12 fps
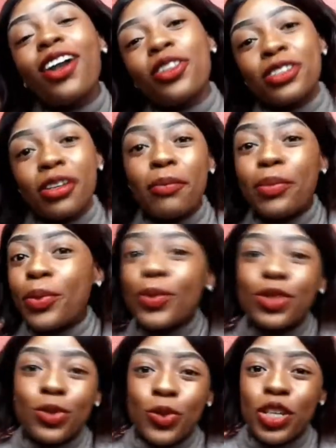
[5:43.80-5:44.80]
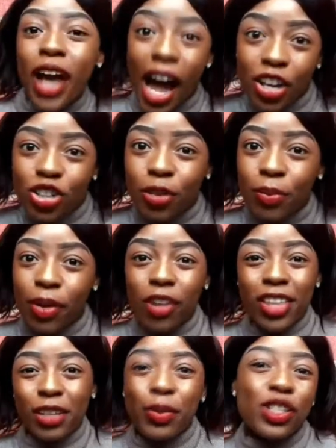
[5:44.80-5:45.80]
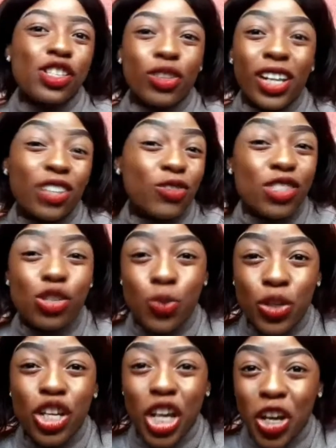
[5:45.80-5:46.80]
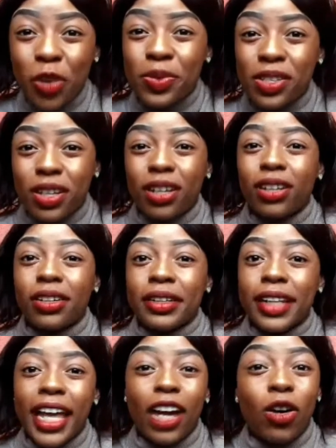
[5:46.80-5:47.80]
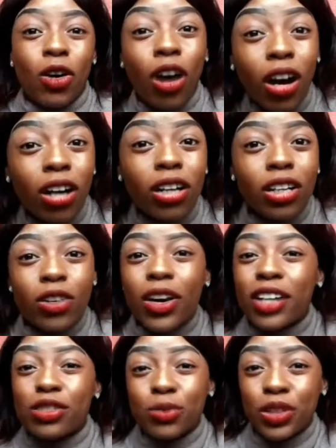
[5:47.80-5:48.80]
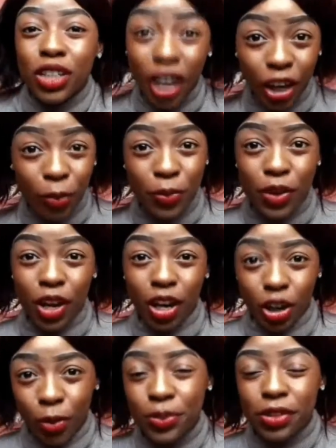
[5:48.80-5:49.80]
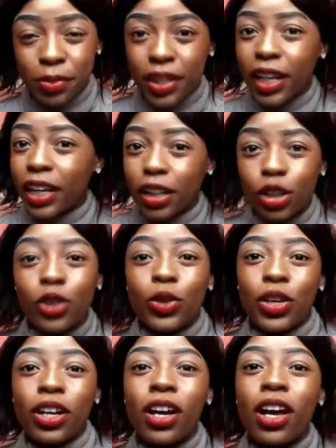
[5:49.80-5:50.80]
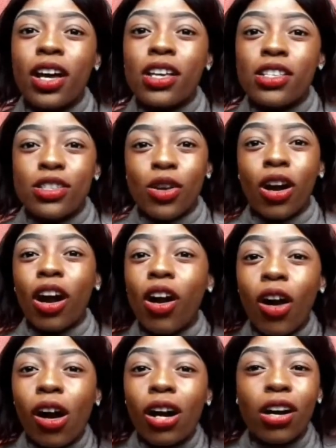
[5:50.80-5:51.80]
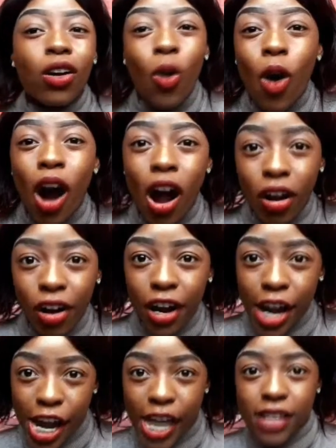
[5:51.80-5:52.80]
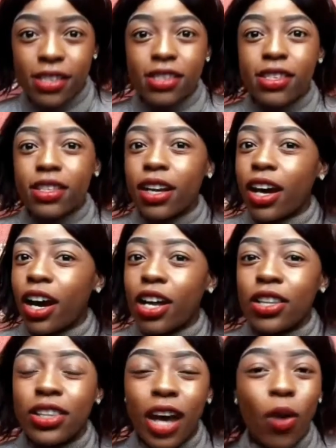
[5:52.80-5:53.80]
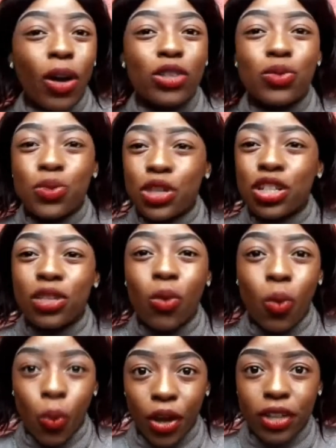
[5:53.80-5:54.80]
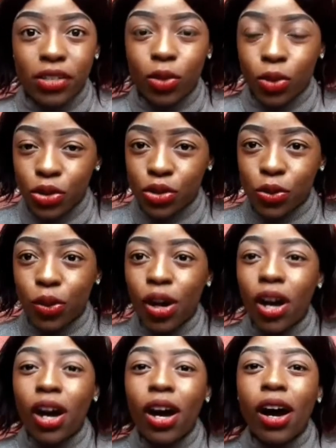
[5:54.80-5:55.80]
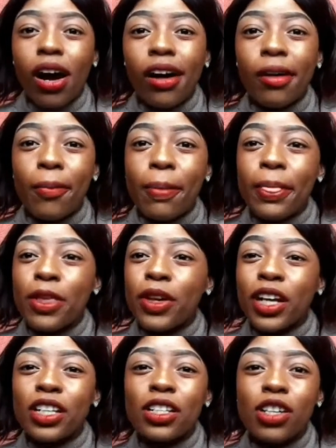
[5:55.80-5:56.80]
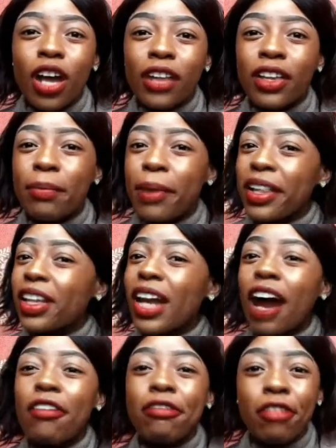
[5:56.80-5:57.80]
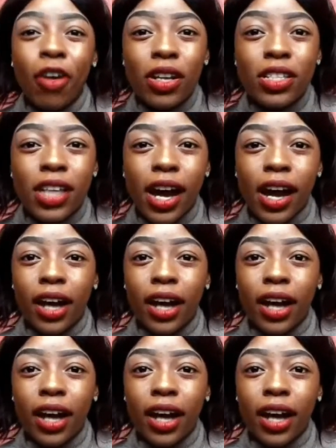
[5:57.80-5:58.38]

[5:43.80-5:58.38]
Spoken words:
There's some books really argue about that, but soda drinks really helps. Like Coke has really helped me like a lot. So Coke, ORS, that one really works also. You can then avoid